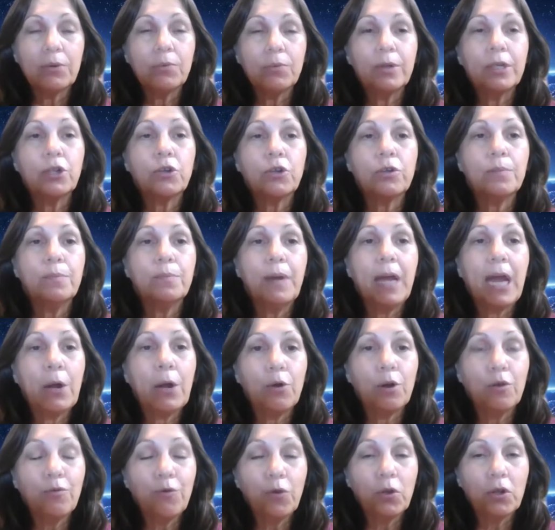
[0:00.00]
and we learn
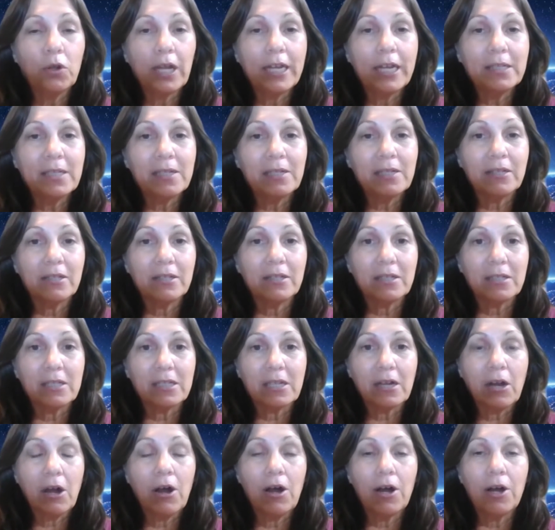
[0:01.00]
powerful
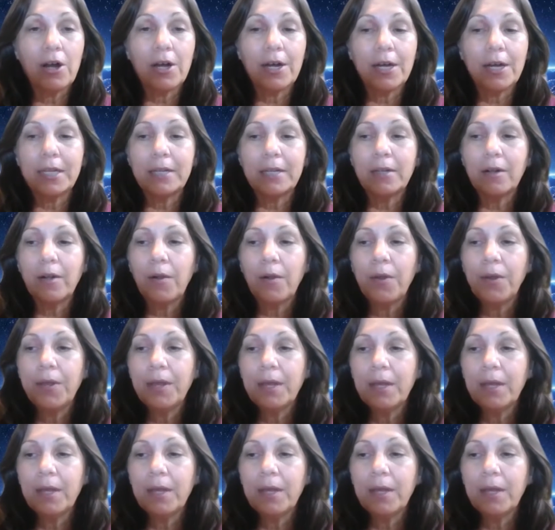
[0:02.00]
lessons on